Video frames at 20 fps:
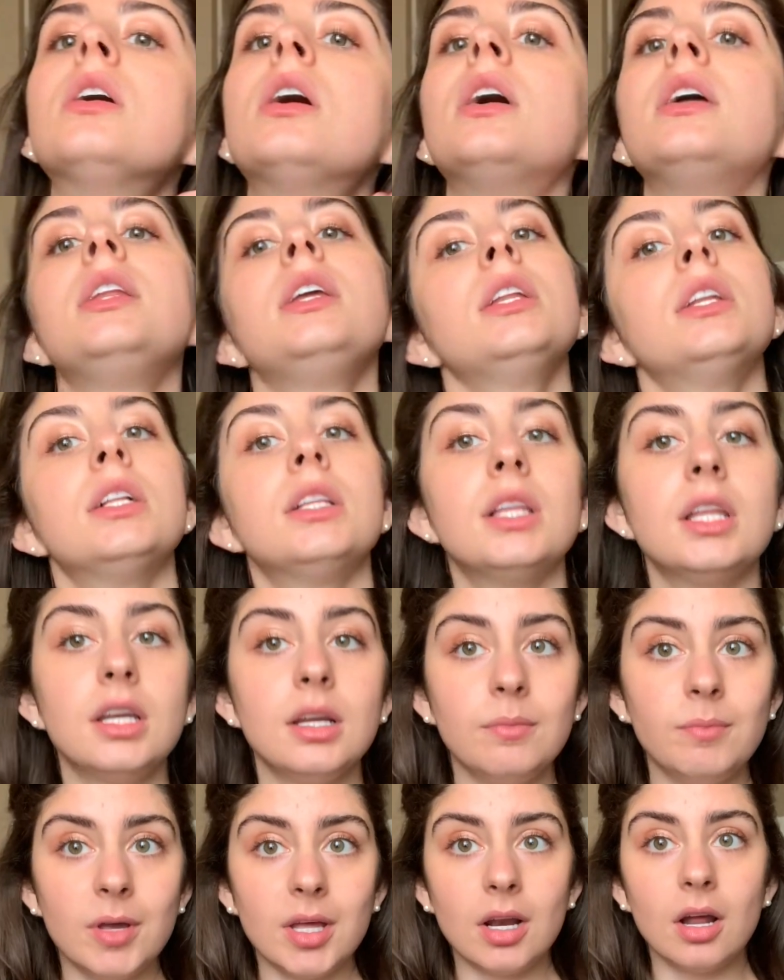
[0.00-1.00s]
I need a
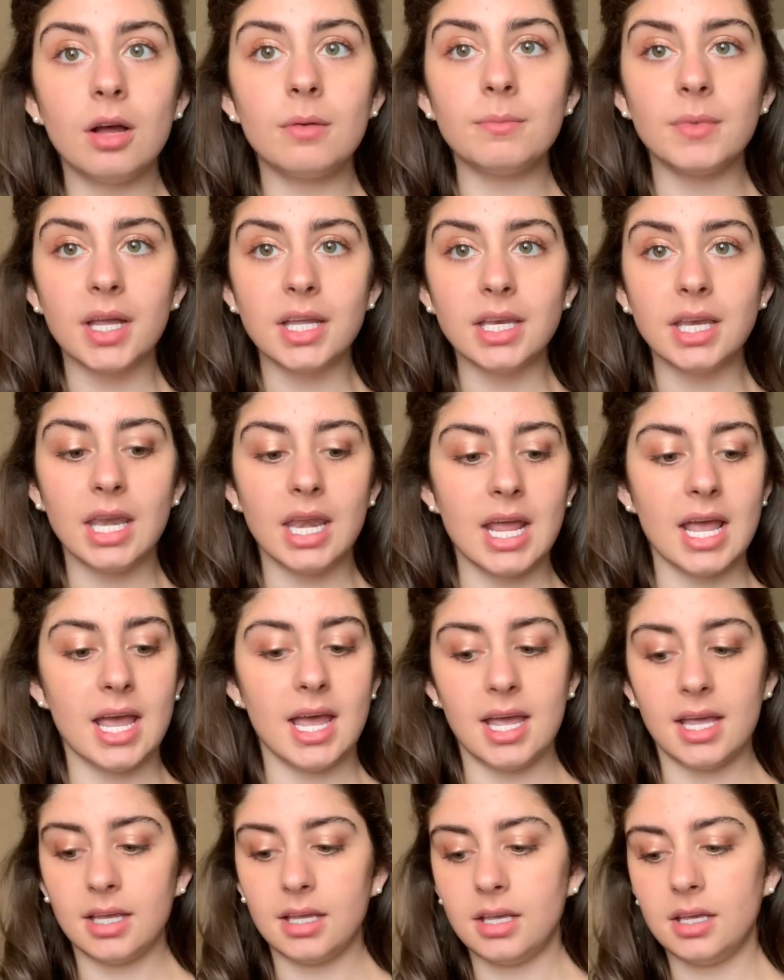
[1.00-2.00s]
little bit on my
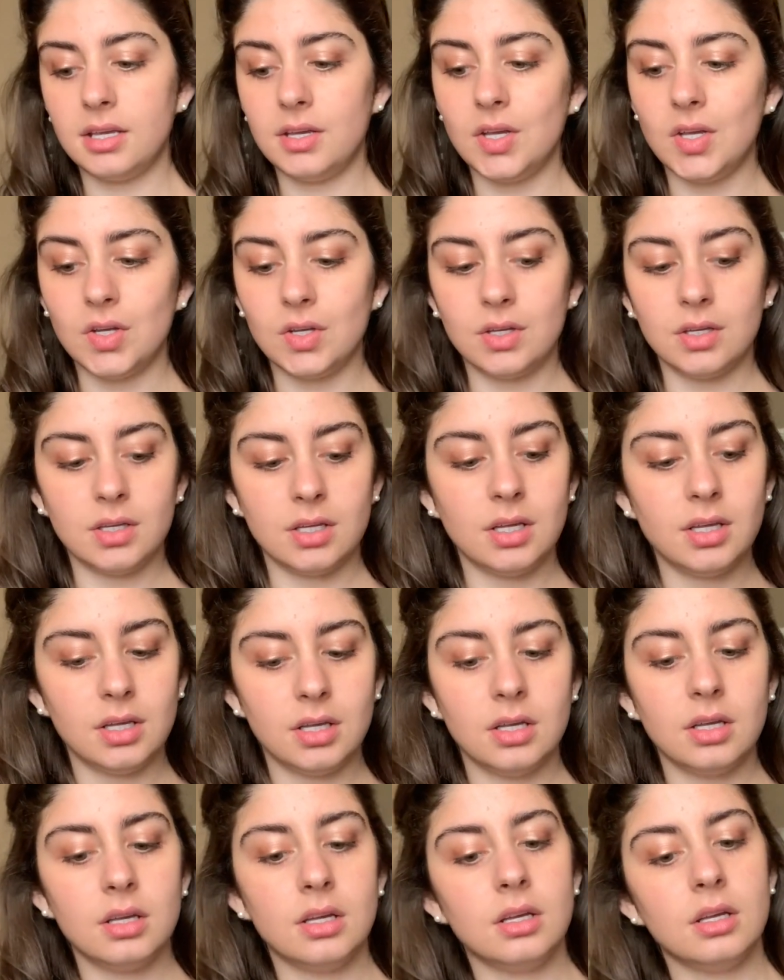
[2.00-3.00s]
neck,
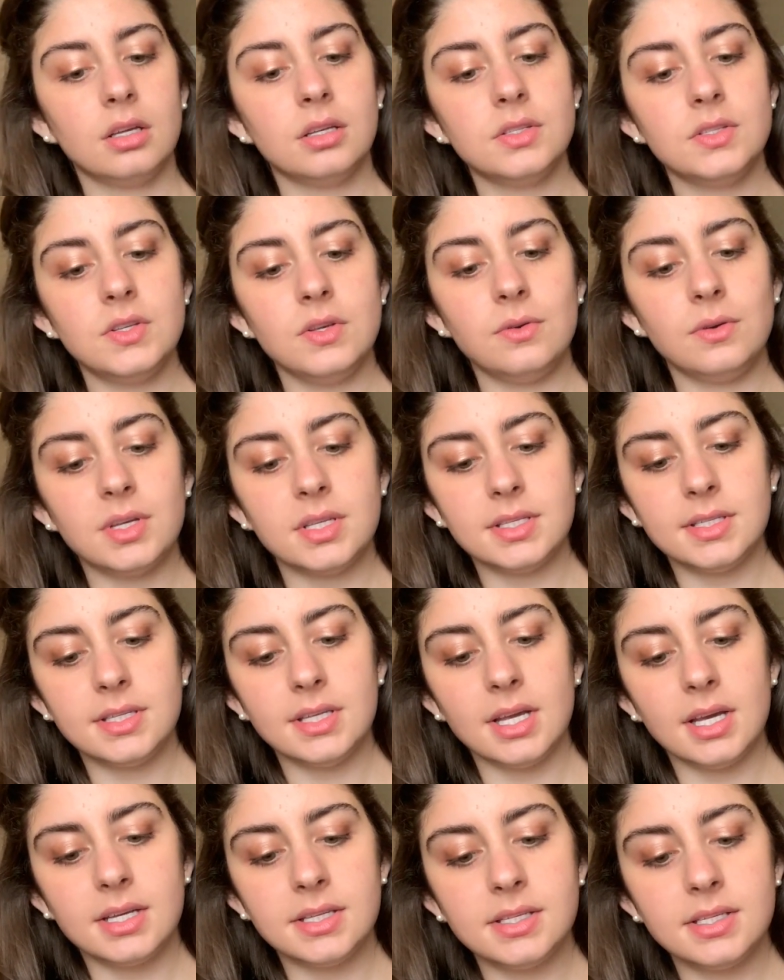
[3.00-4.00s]
so you can
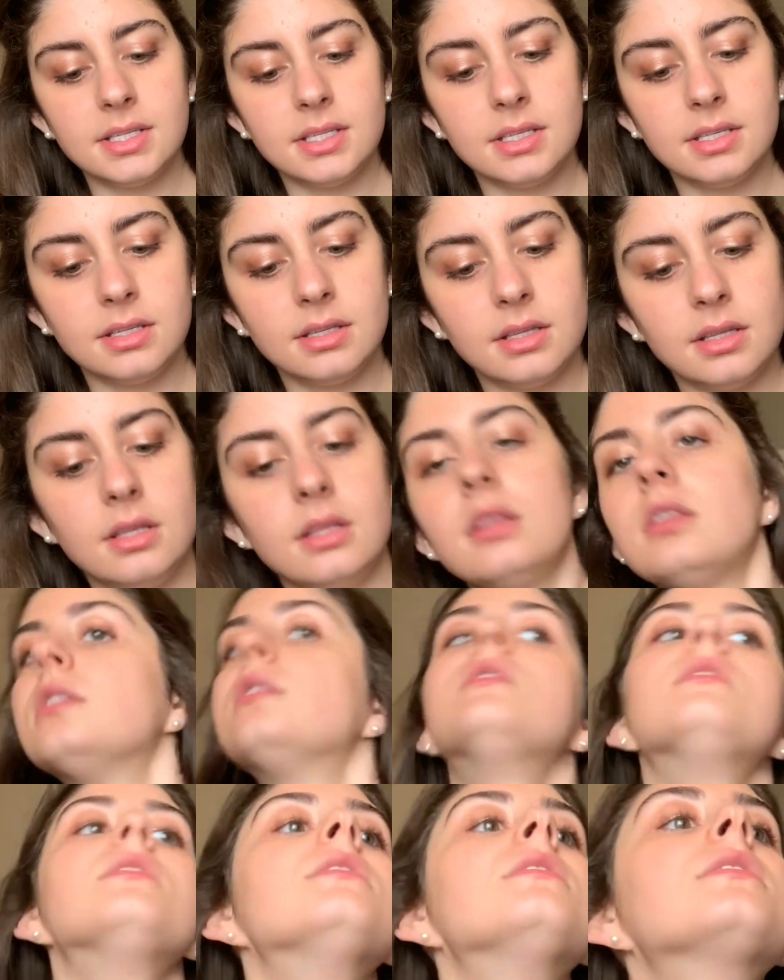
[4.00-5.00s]
see us
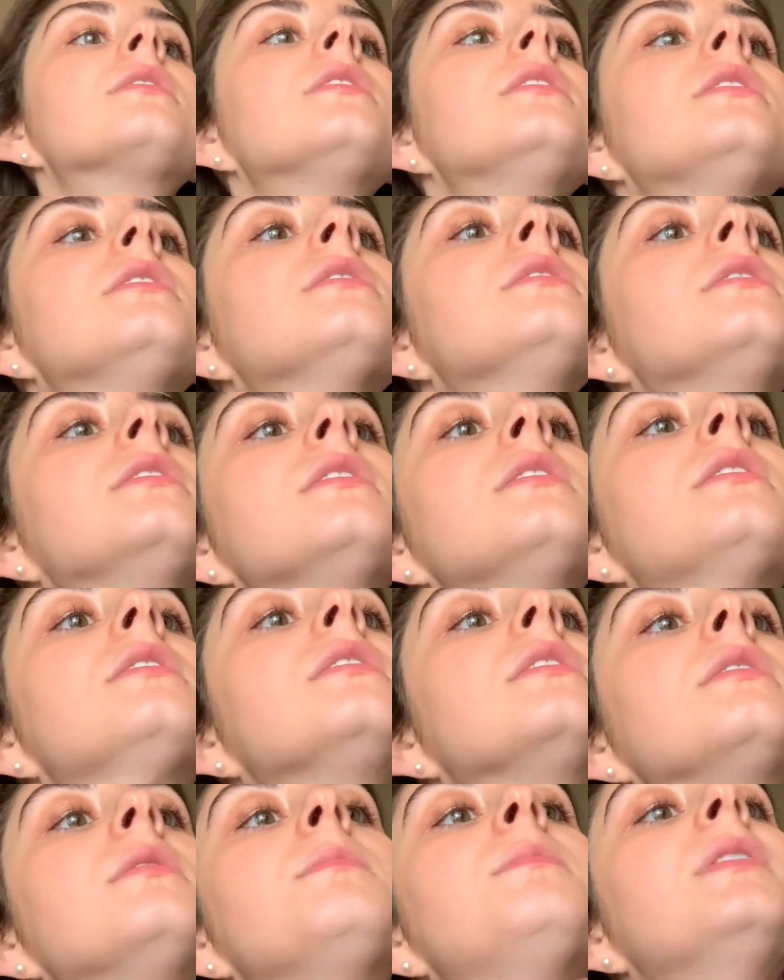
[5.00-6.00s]
look a
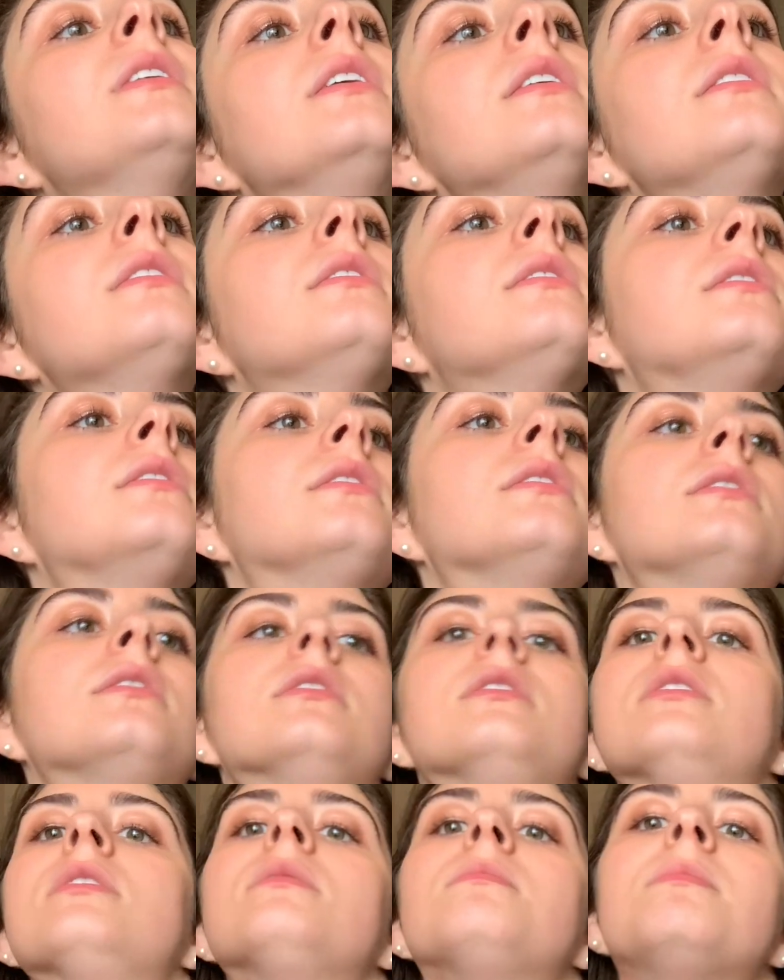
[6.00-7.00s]
little bit
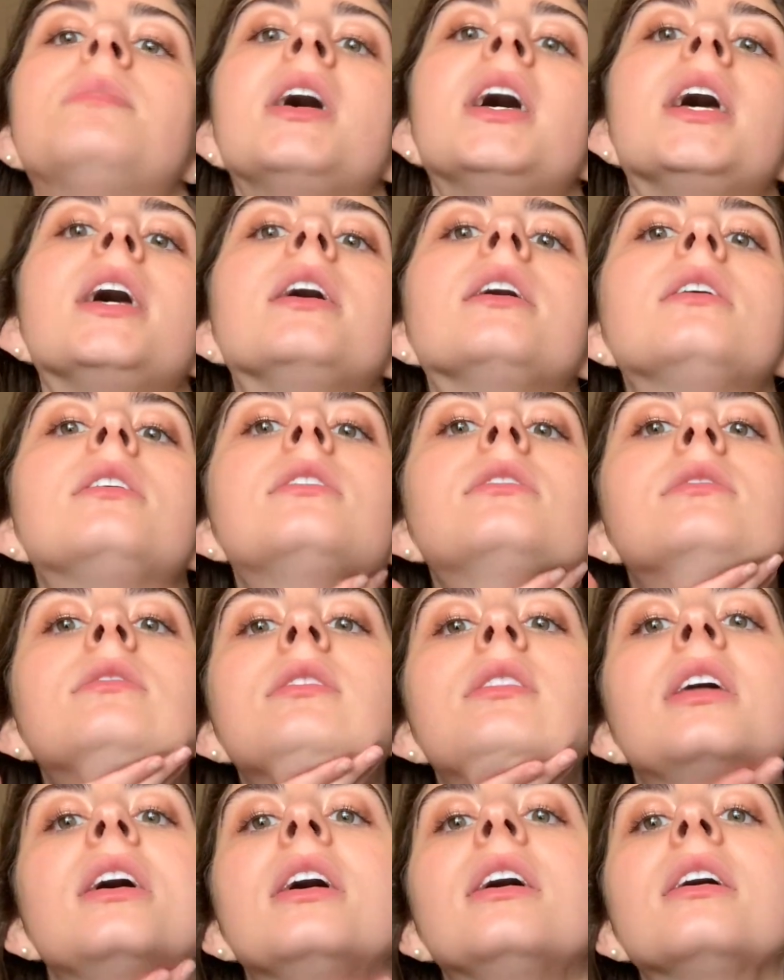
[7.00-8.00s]
pale
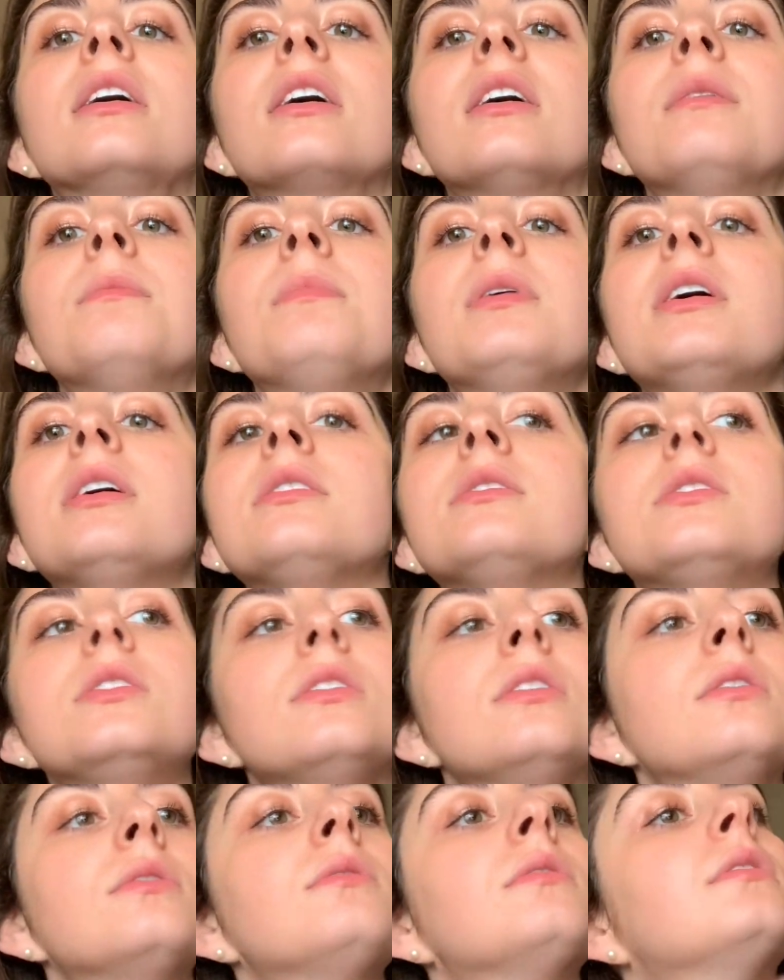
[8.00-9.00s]
there compared
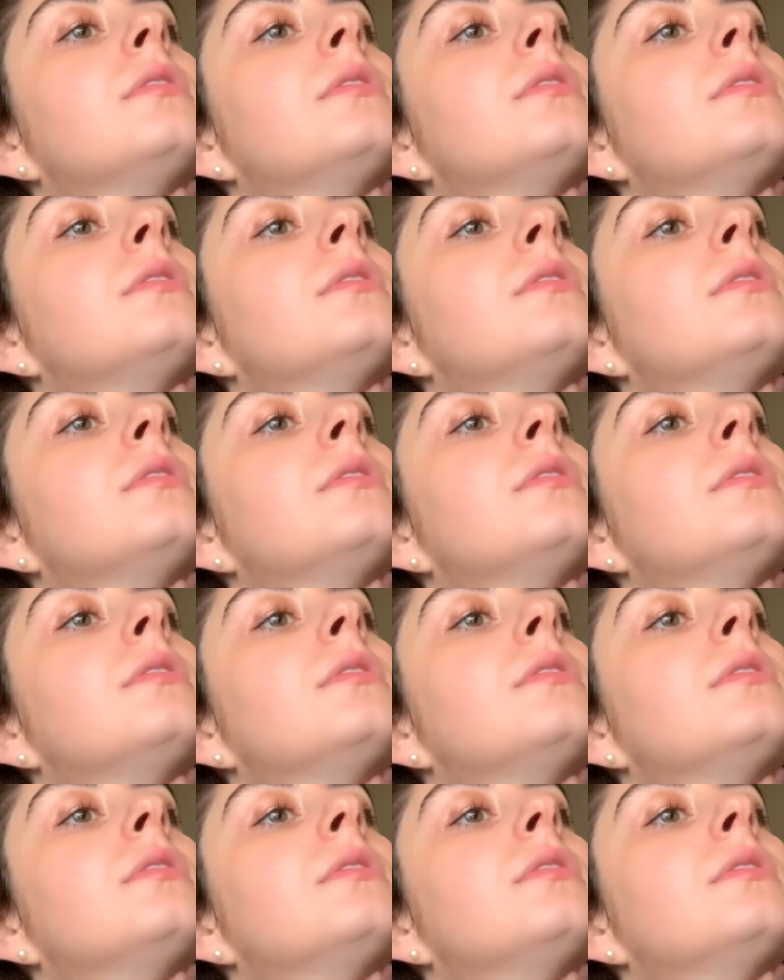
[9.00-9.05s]
to